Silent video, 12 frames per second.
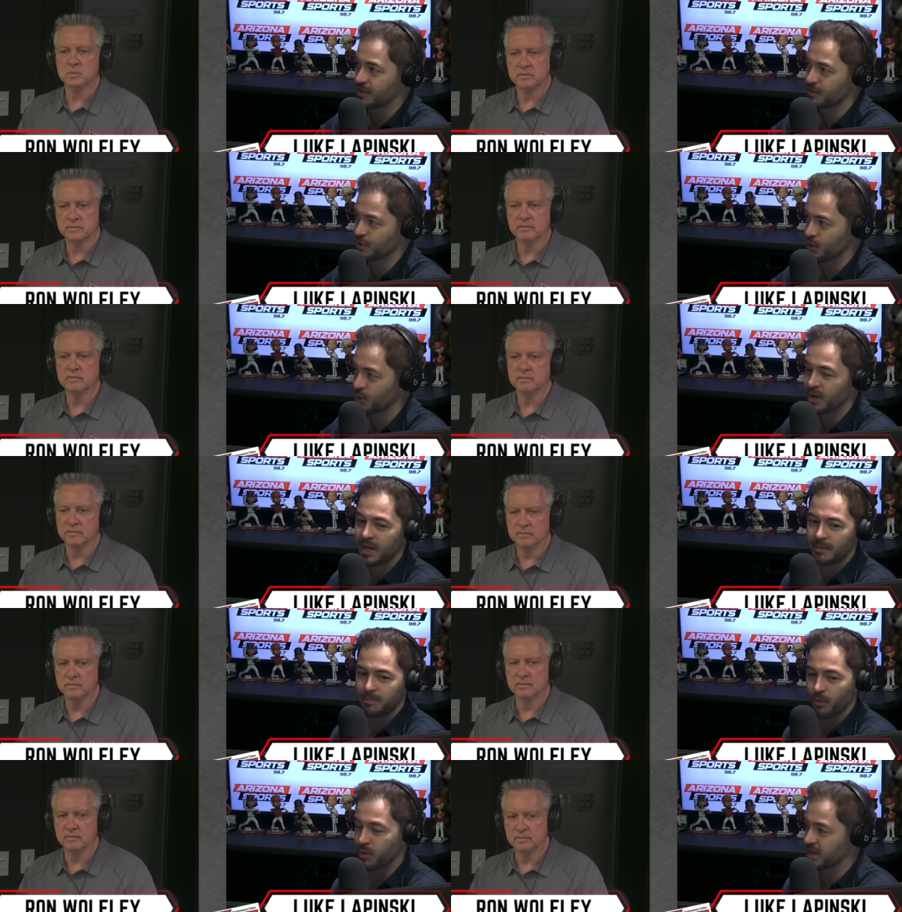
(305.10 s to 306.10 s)
Speaker 1: do,
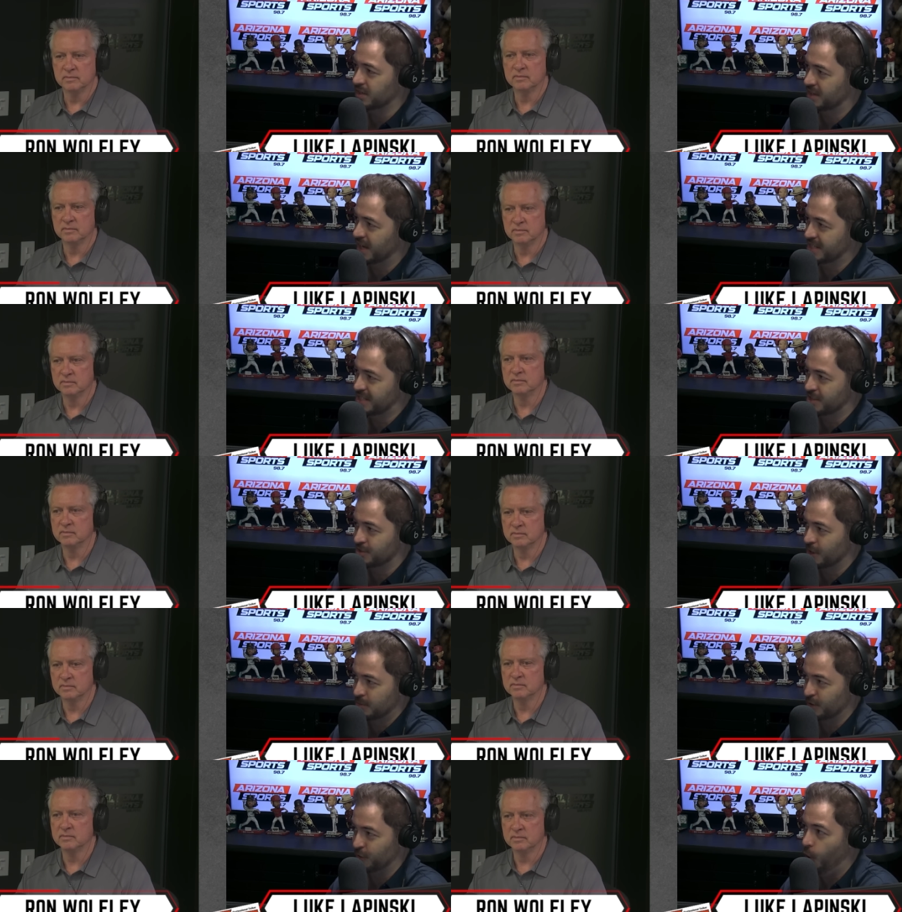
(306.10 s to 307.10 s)
but what it does in
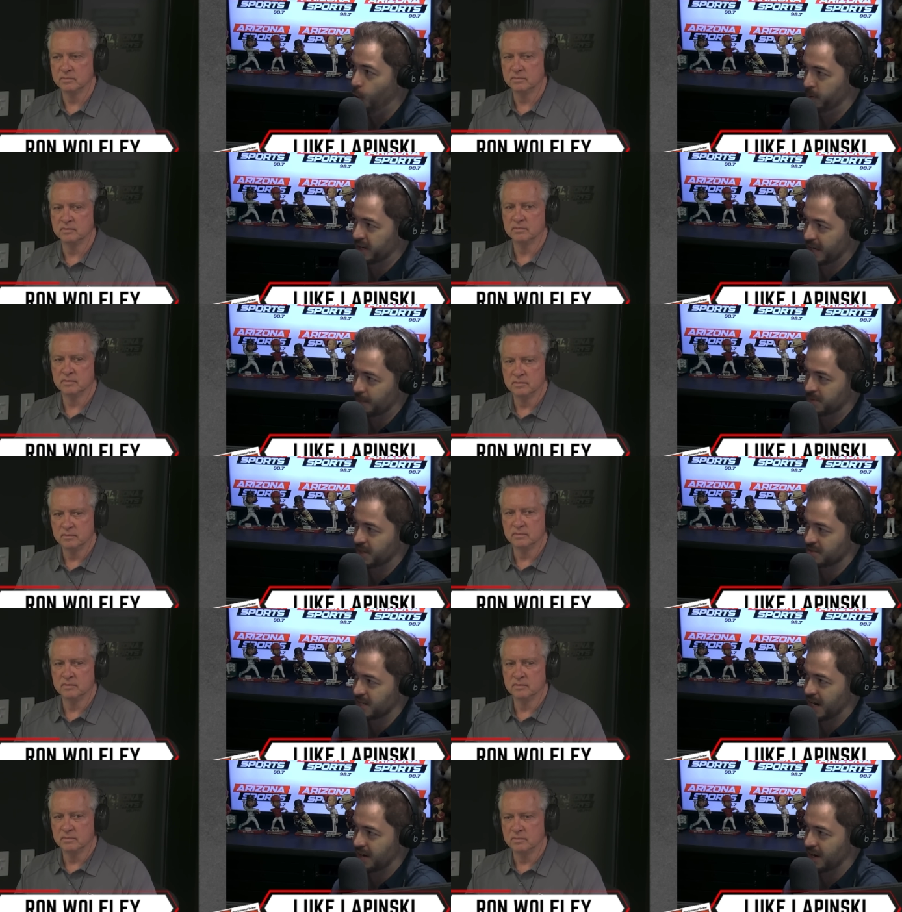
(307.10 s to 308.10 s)
terms of opening up the
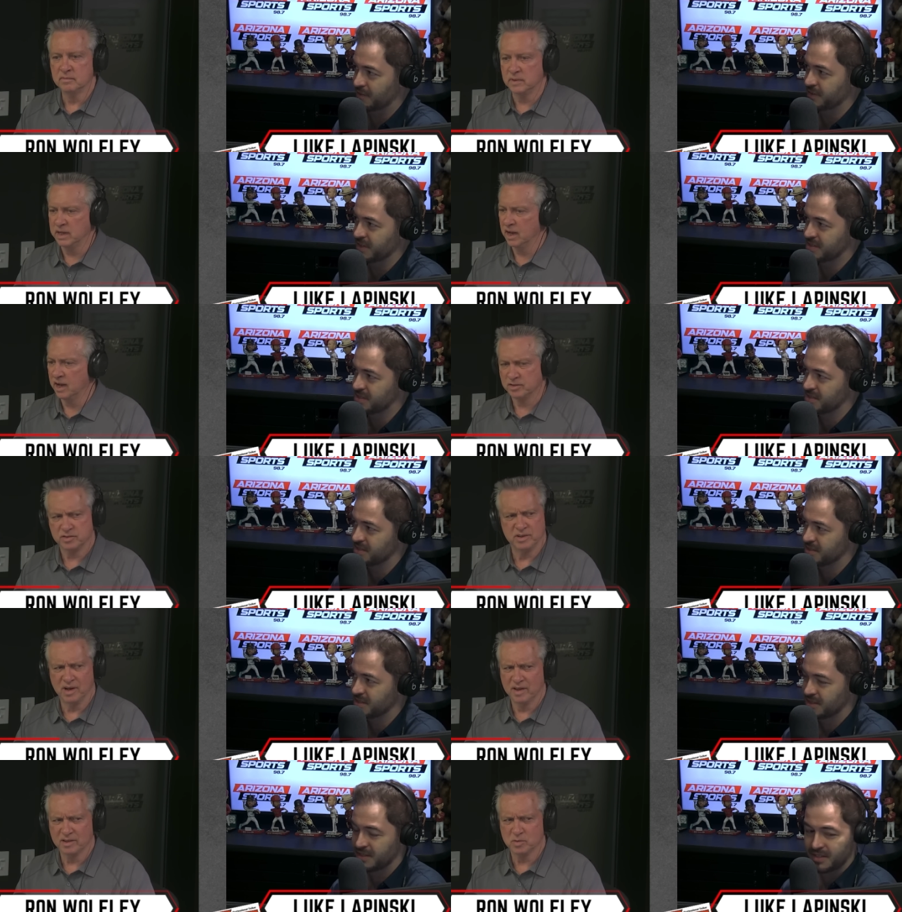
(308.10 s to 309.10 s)
entire offense.
Speaker 2: Yes,
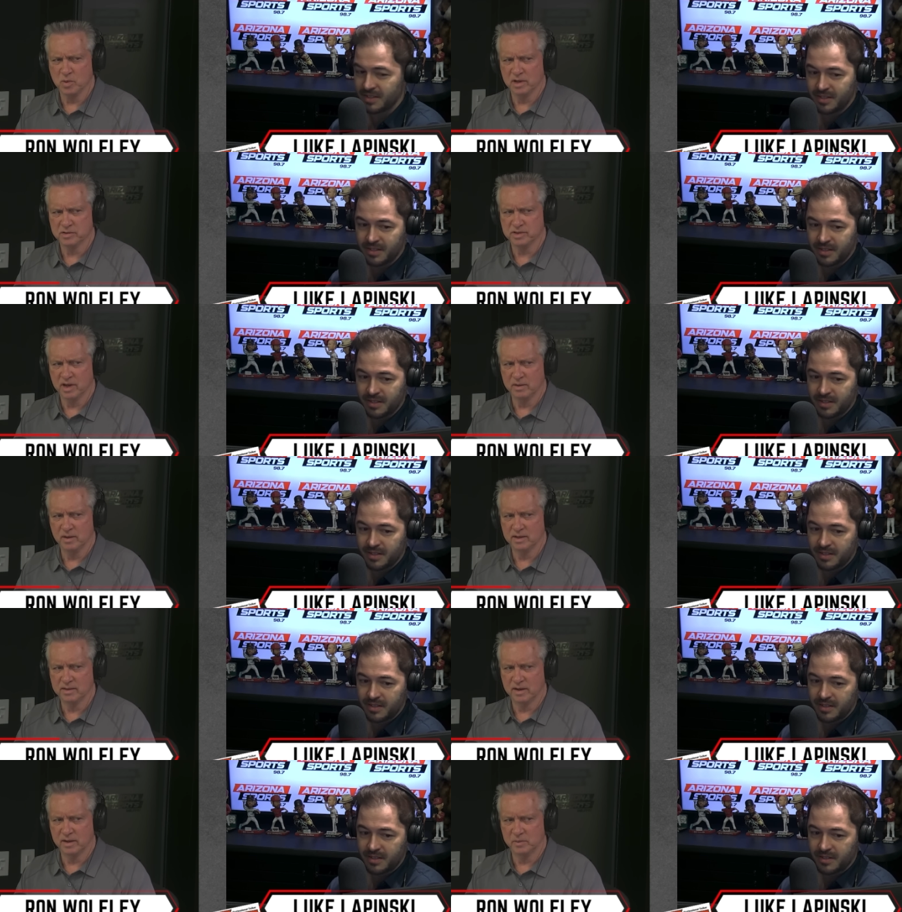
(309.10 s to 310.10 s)
no, that's well said right
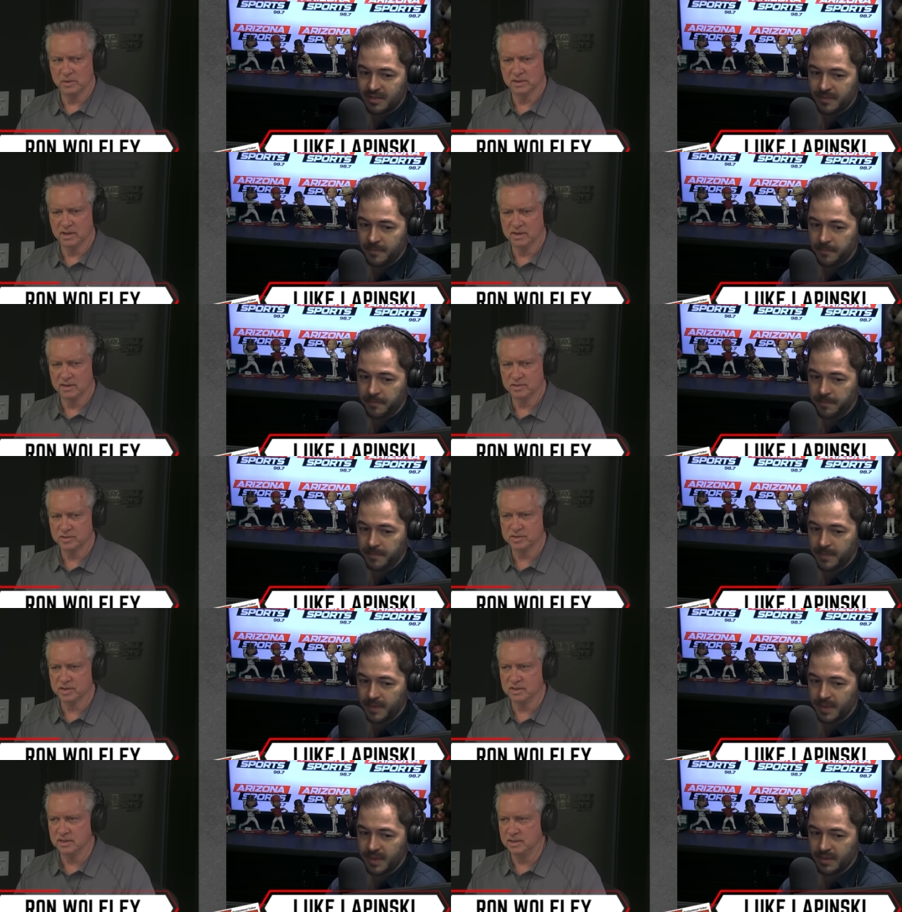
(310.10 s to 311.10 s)
there. It really is.
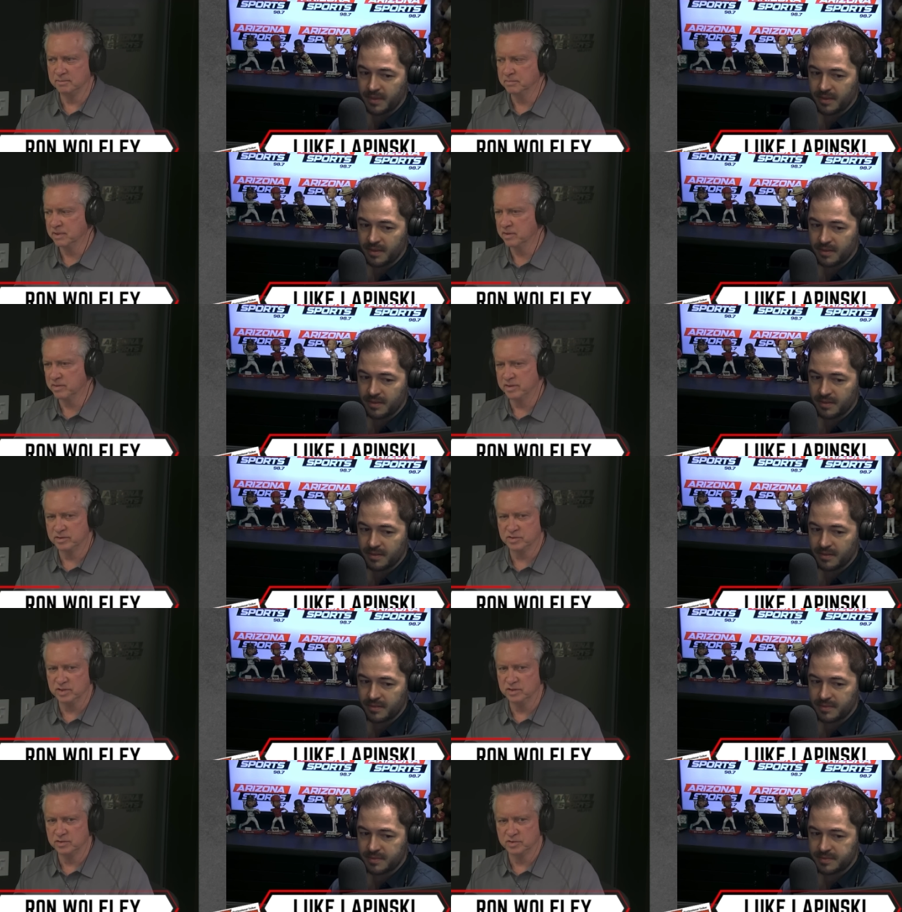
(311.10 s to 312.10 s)
And this
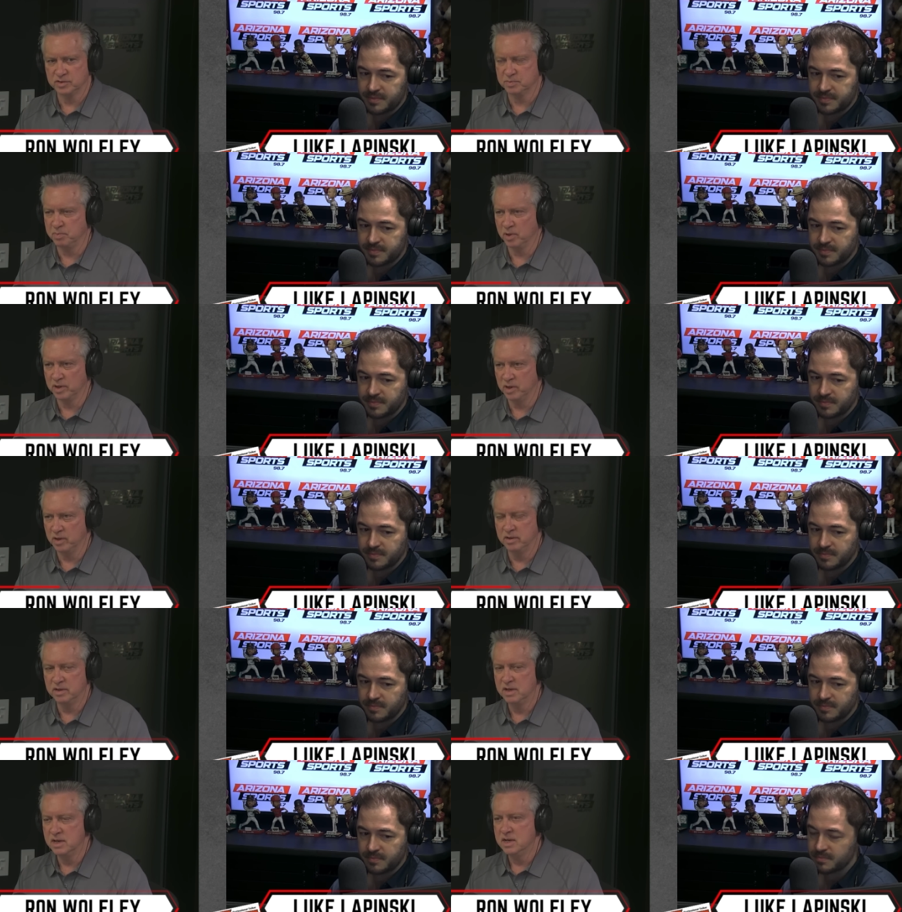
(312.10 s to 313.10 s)
is, boy,
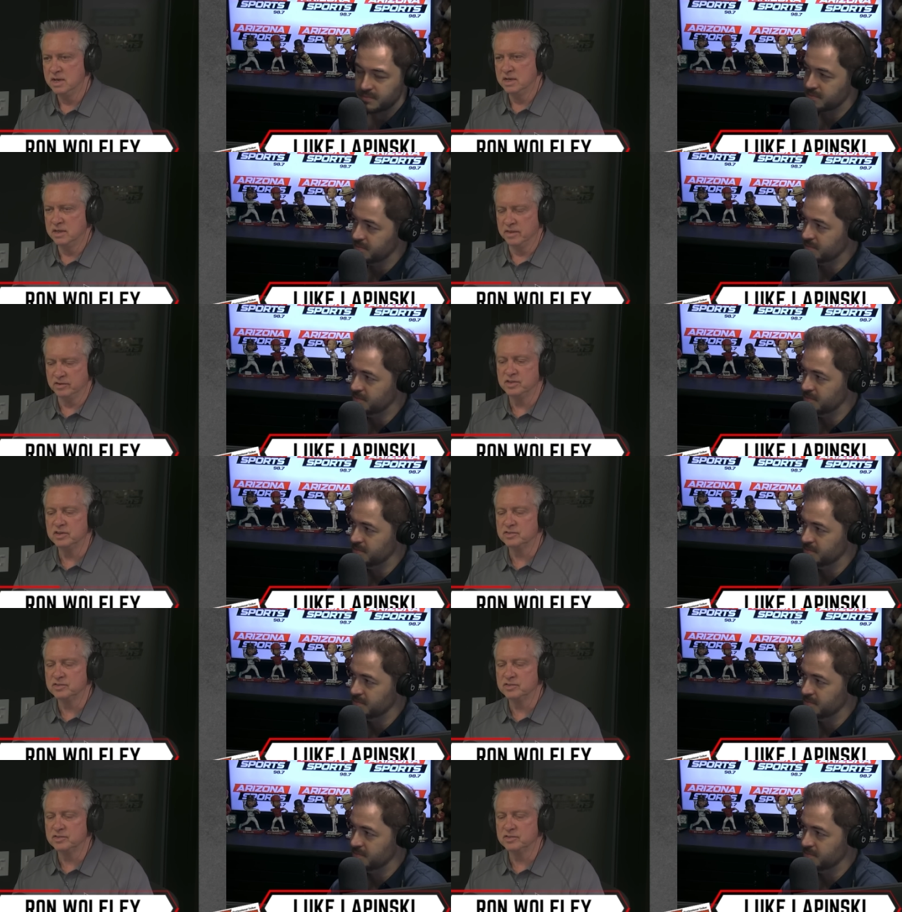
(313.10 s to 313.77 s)
this is